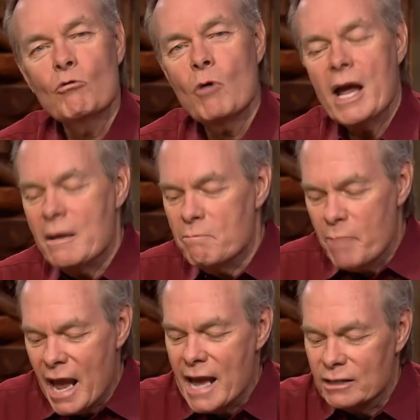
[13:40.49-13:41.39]
way
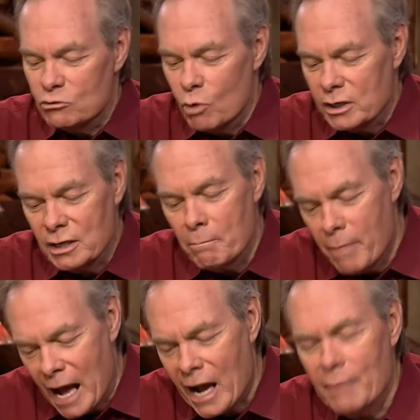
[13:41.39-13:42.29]
past what the
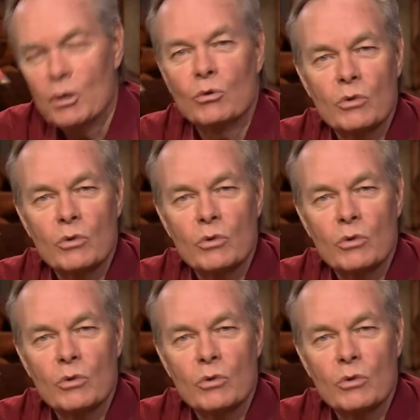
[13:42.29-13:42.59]
Bible